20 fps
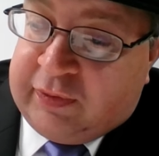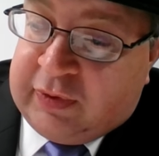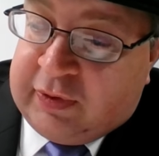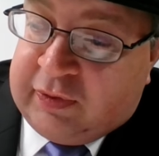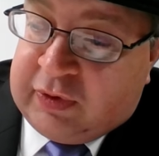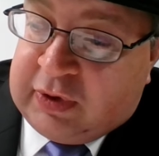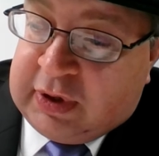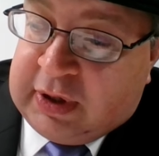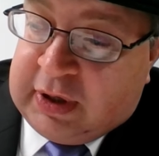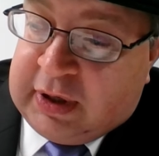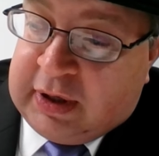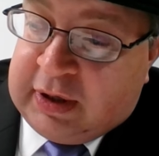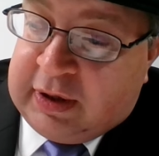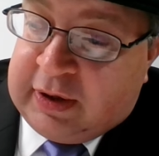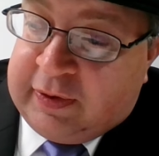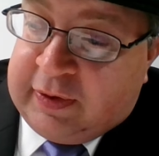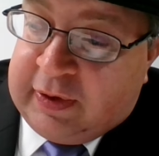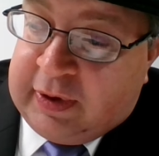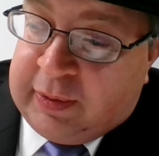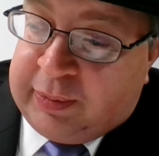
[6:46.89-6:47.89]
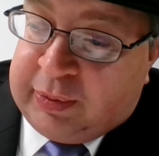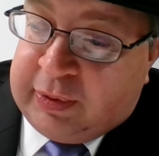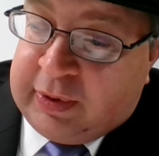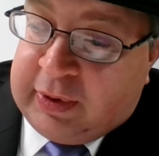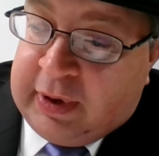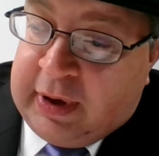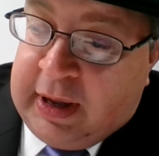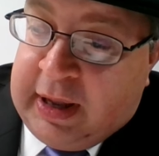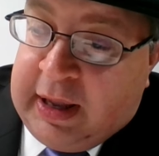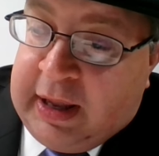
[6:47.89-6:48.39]
of John to help you
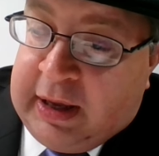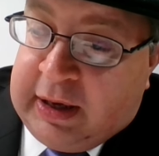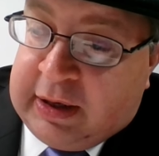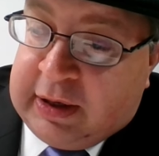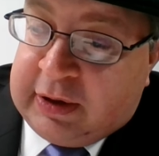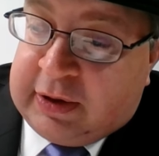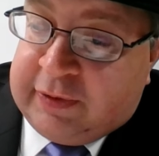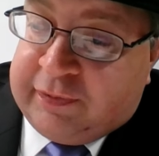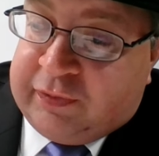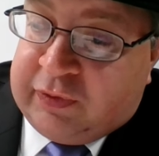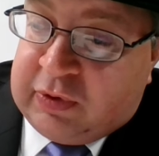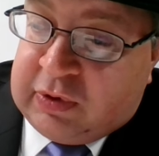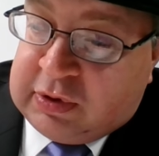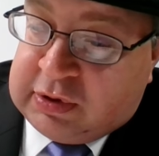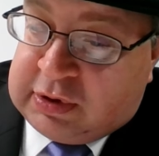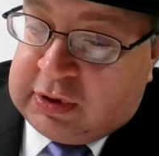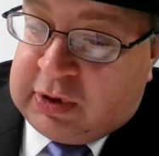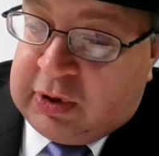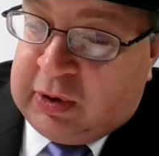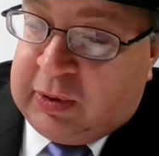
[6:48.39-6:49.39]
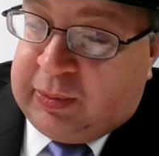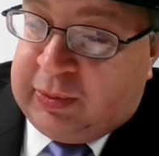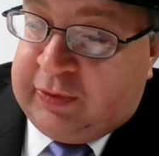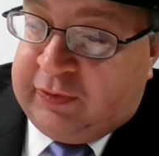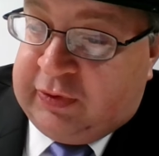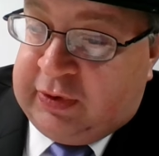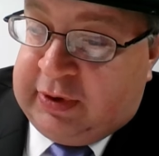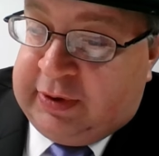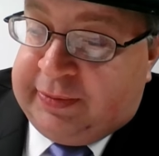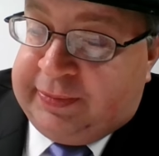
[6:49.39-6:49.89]
get the full scope of
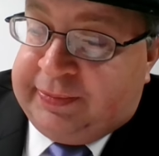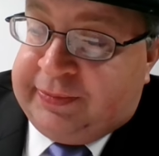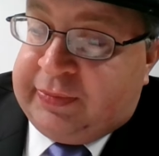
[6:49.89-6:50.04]
it.